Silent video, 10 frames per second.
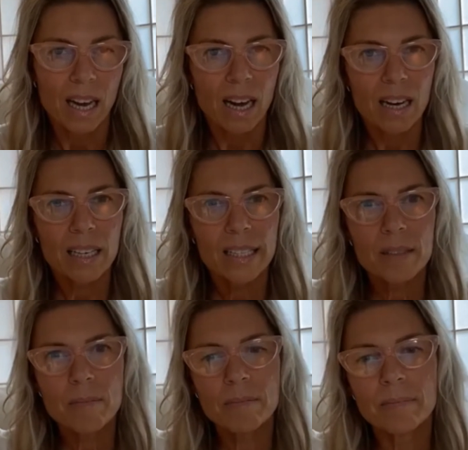
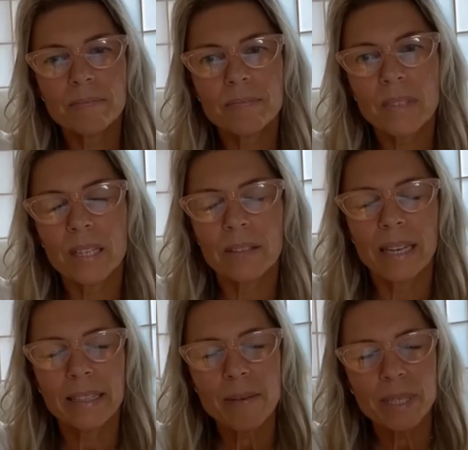
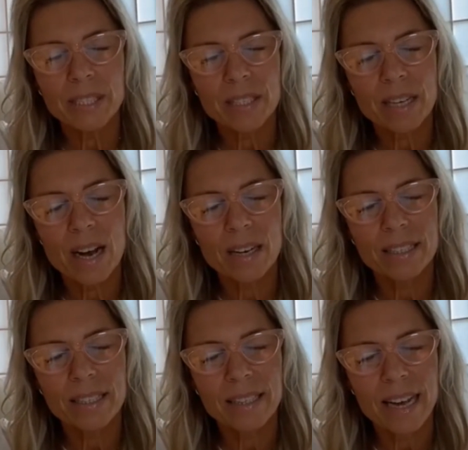Okay, let me just
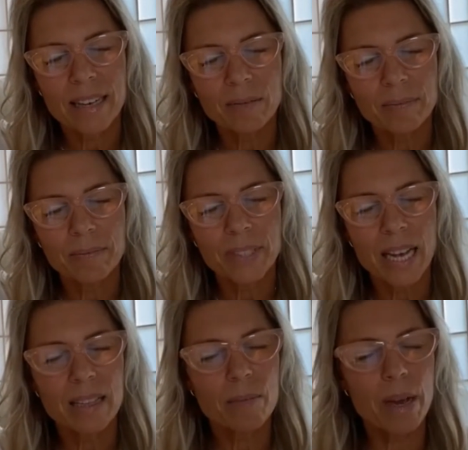ask that.
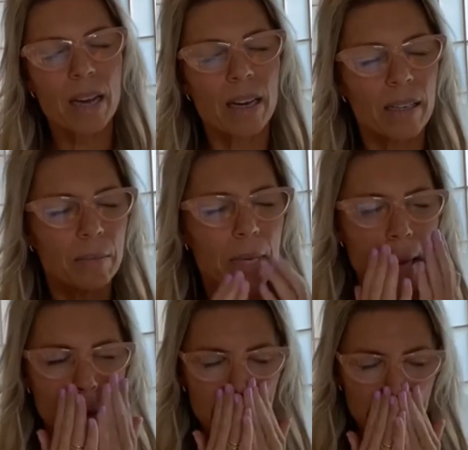And then,
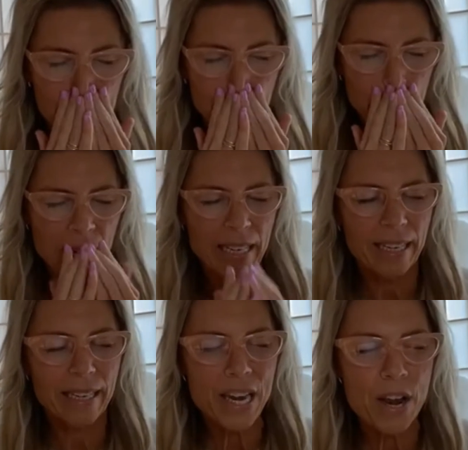yeah, so I
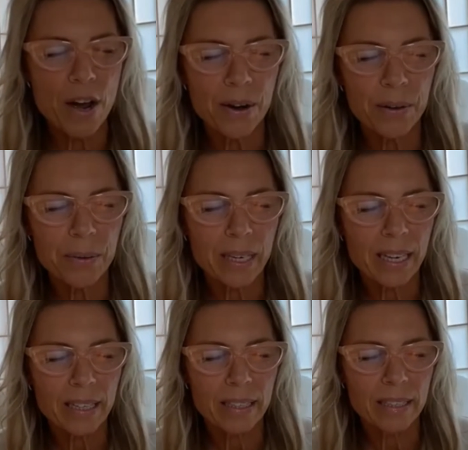hear no,
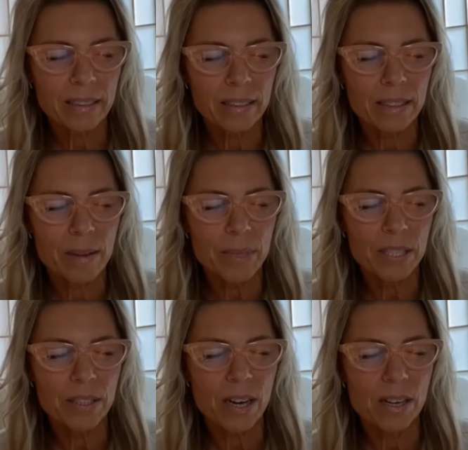and let me
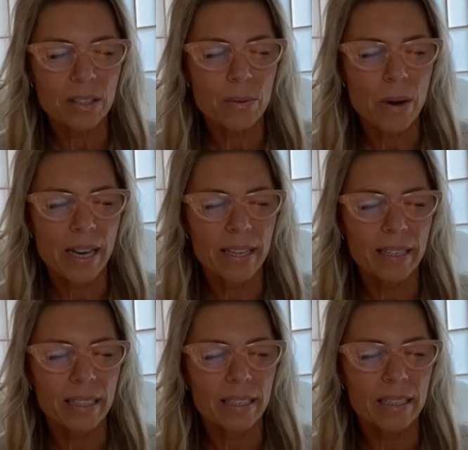just ask why that
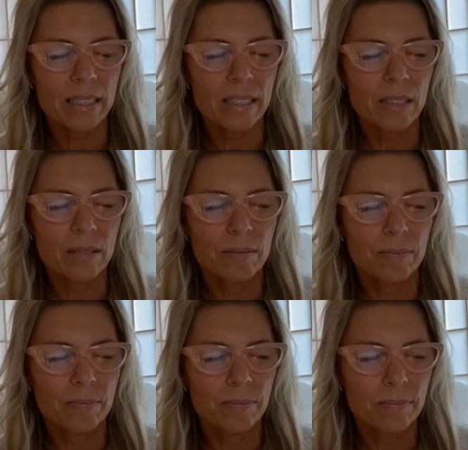is.
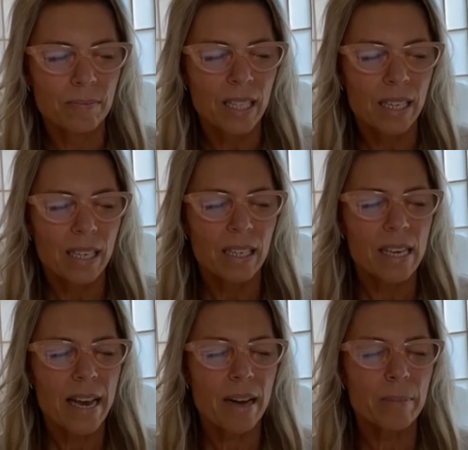
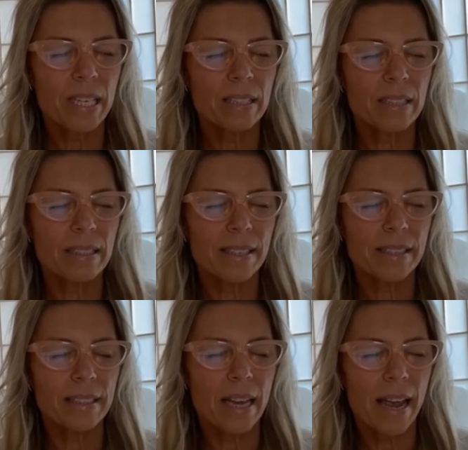Yeah, because it's going
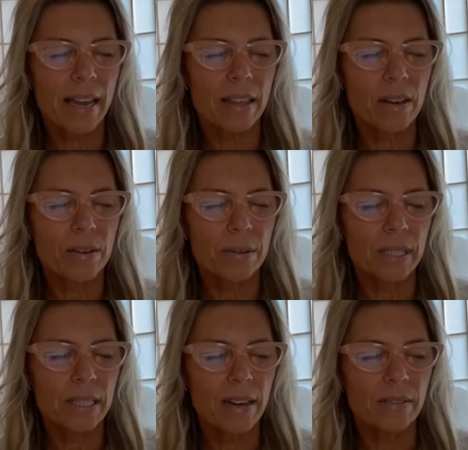to take those
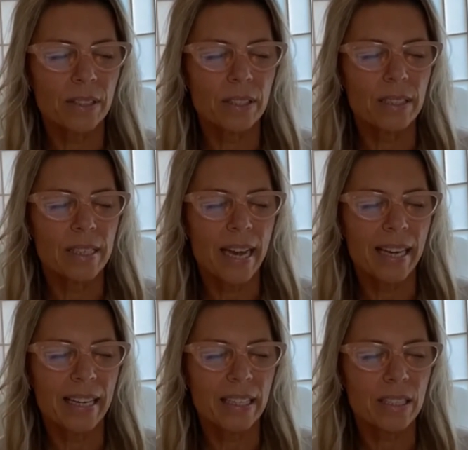7
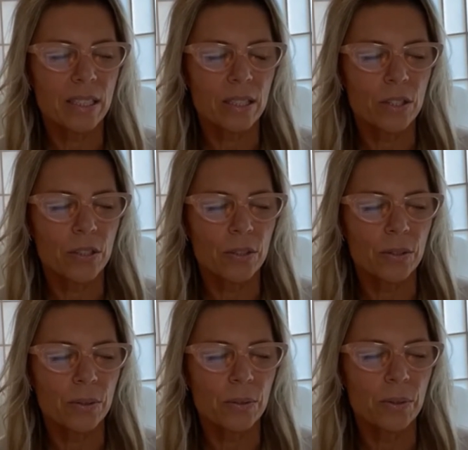days
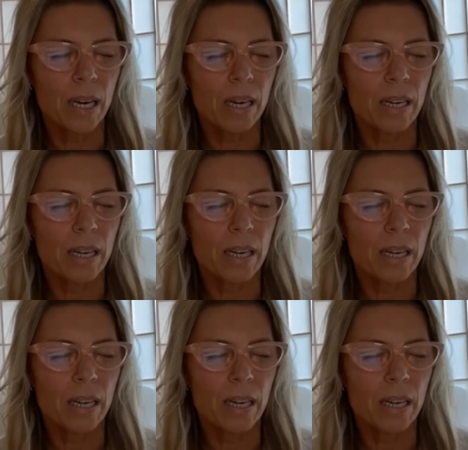to